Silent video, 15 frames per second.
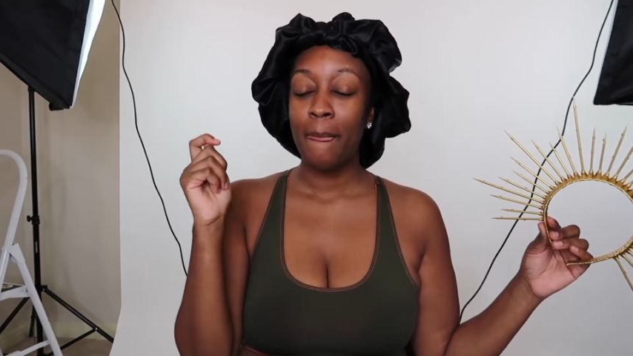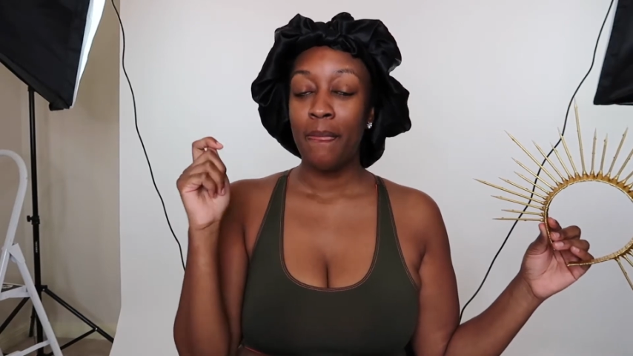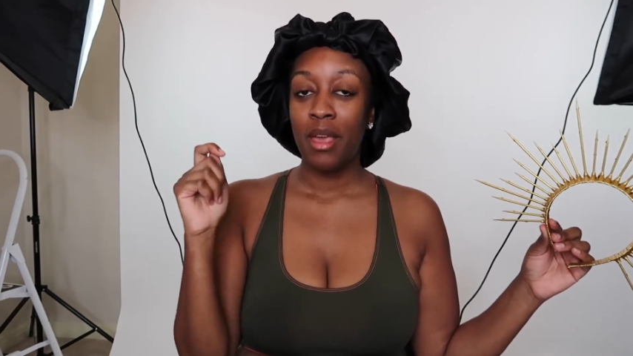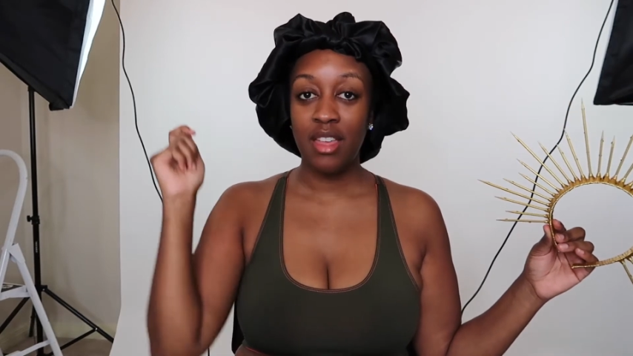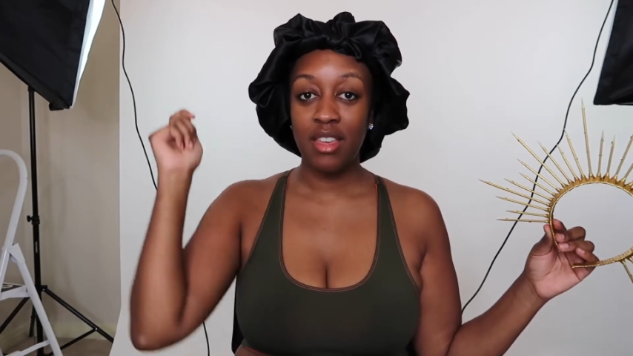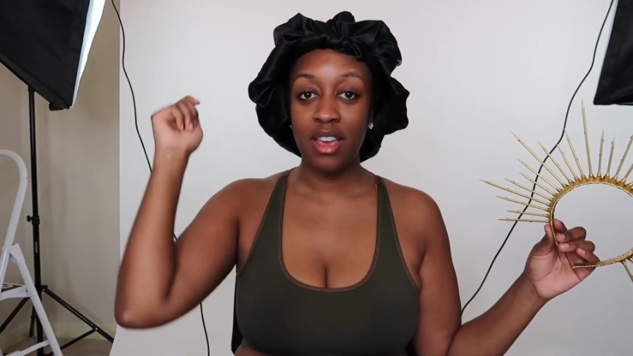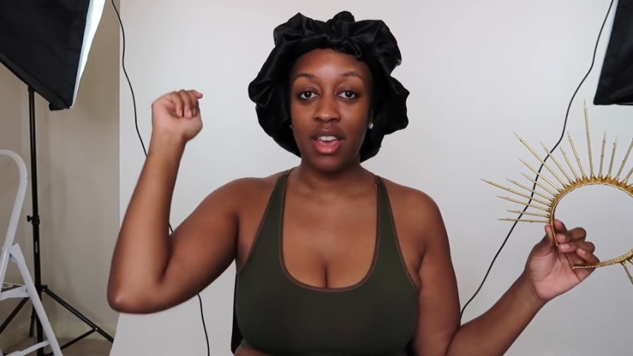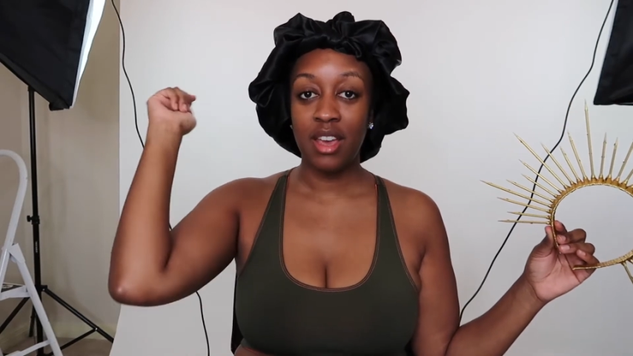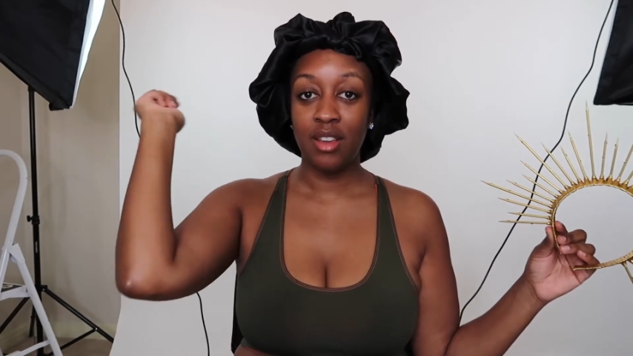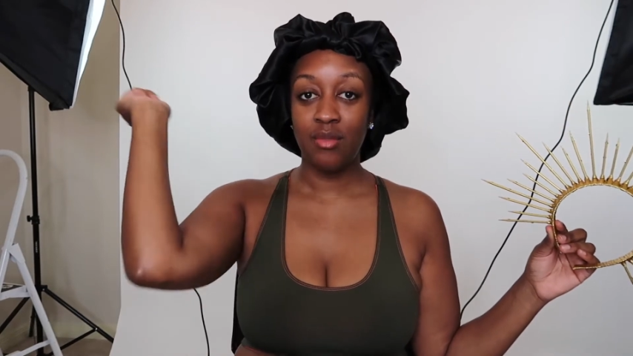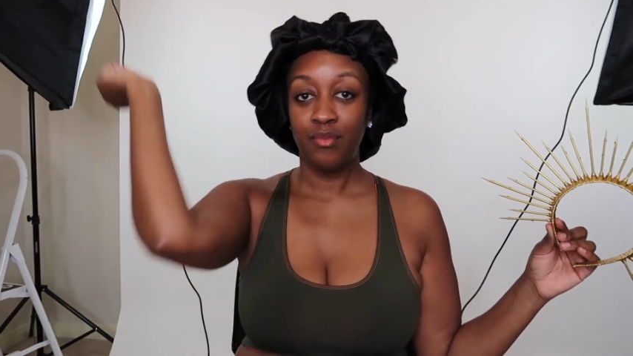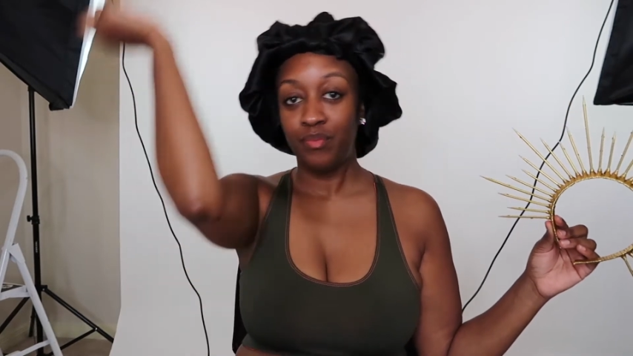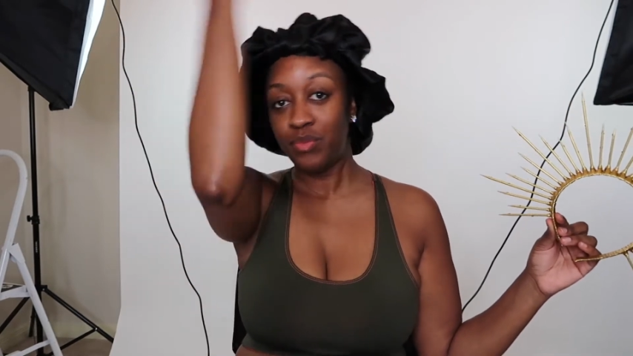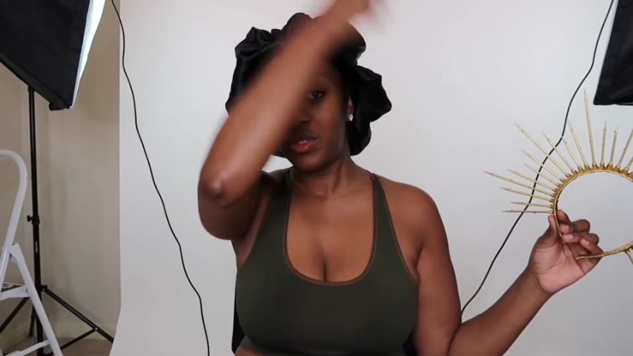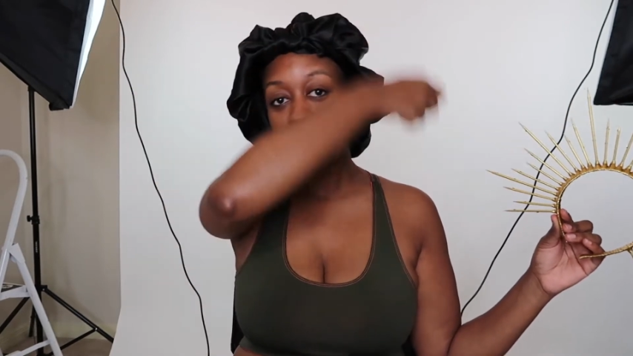and
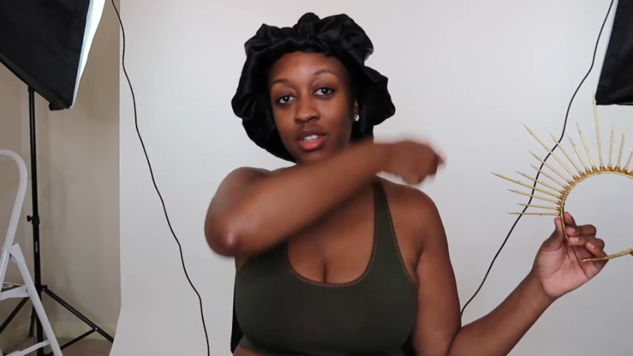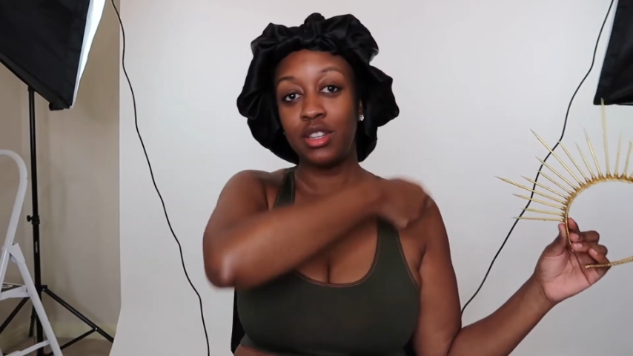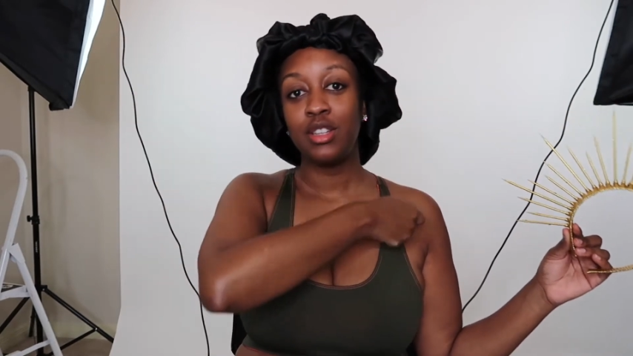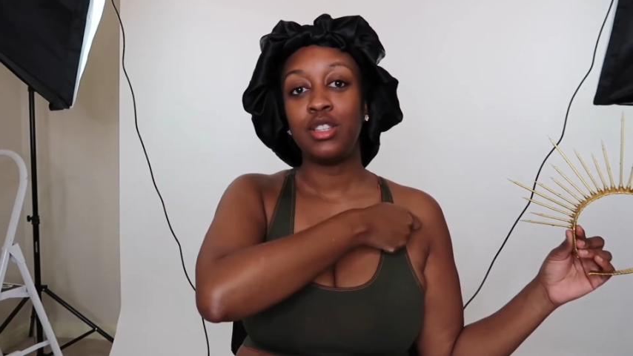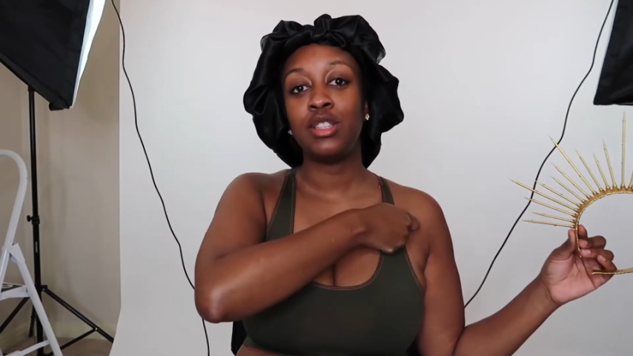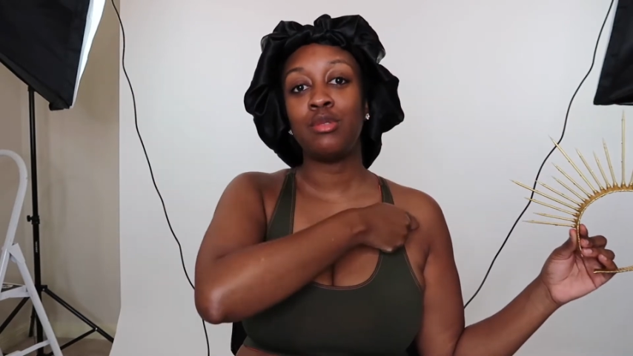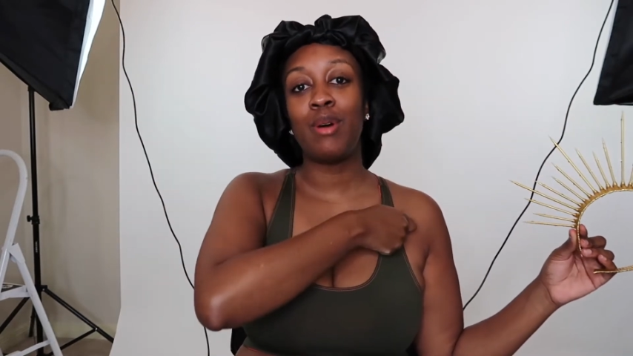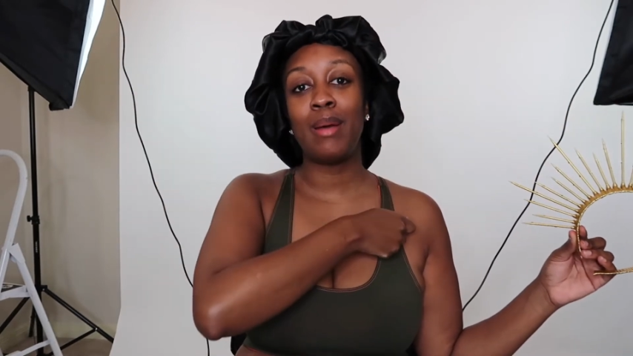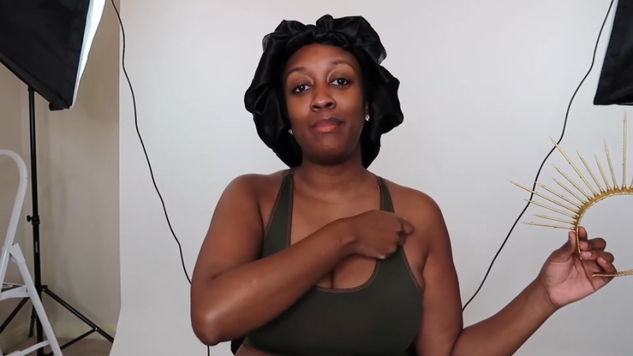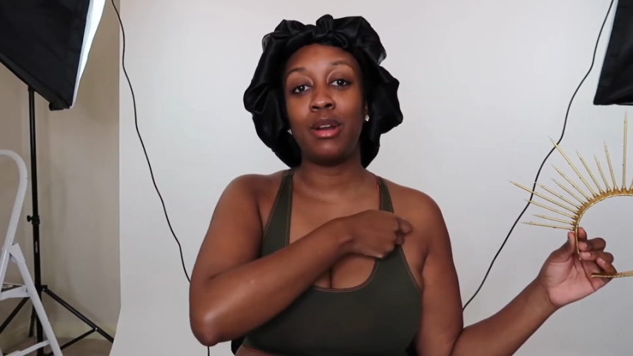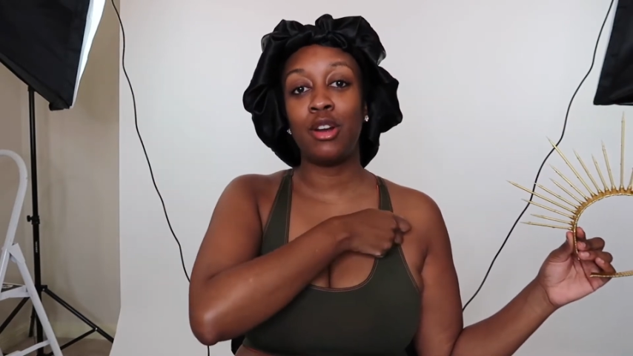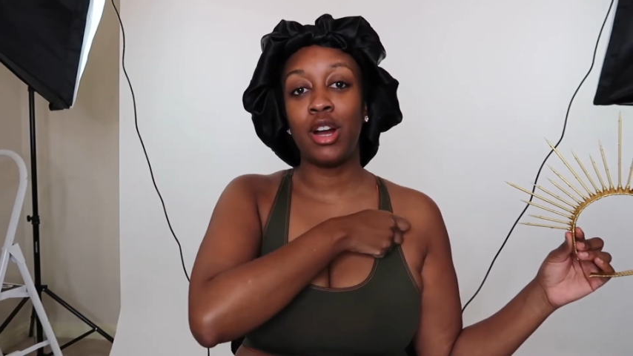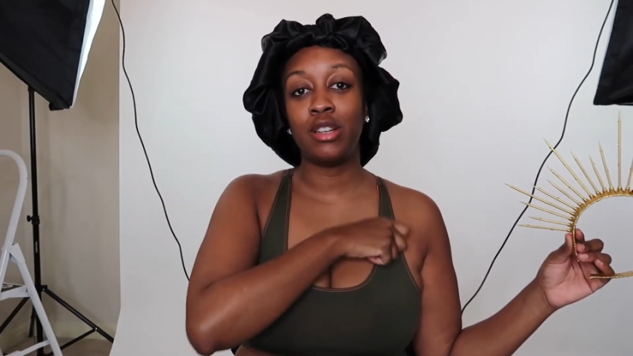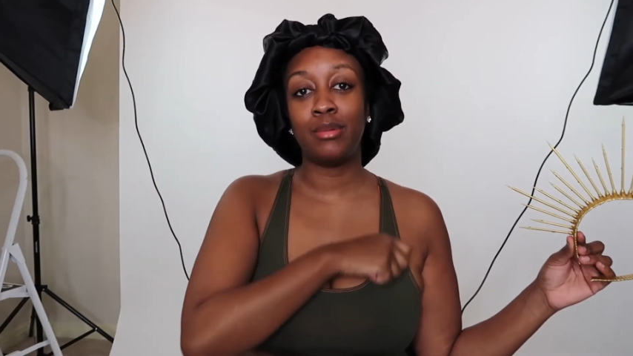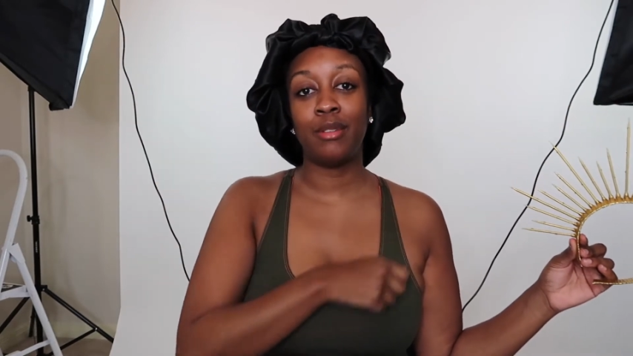then swipe it
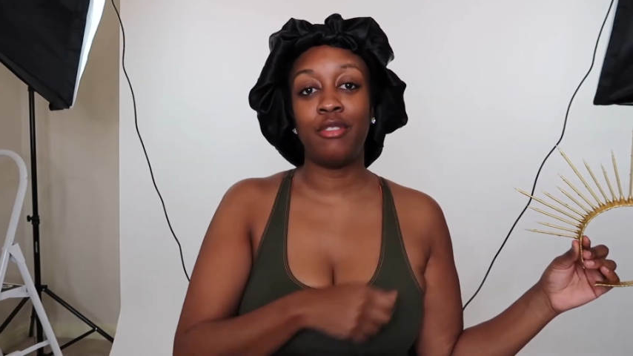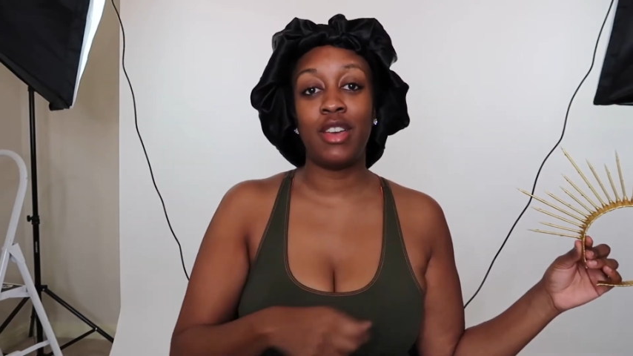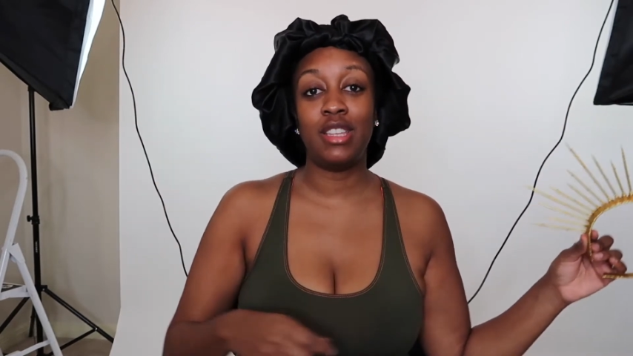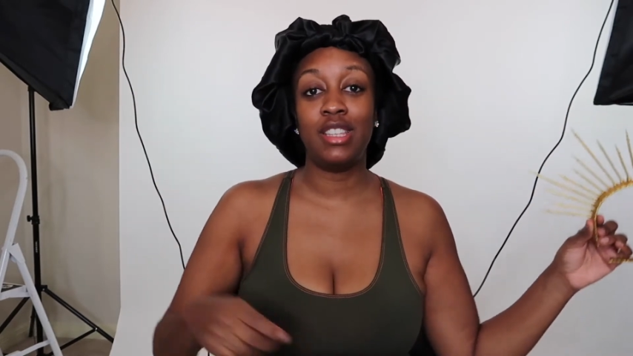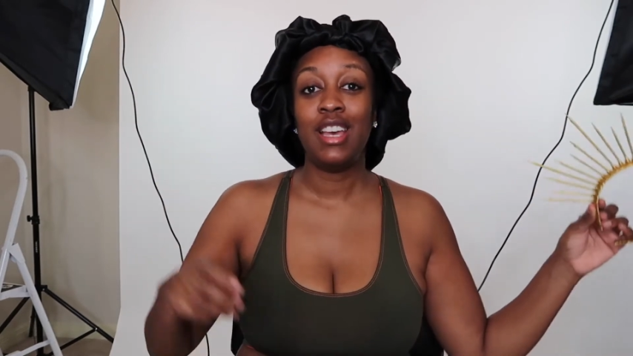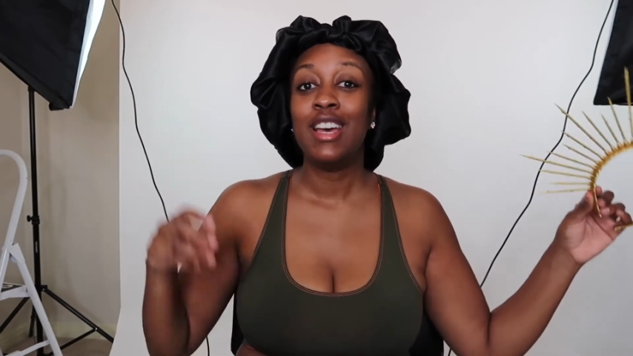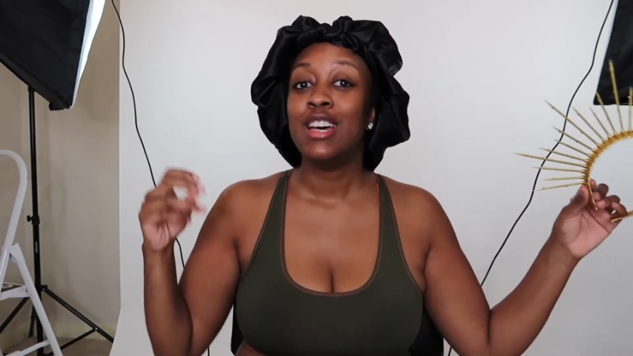across my face.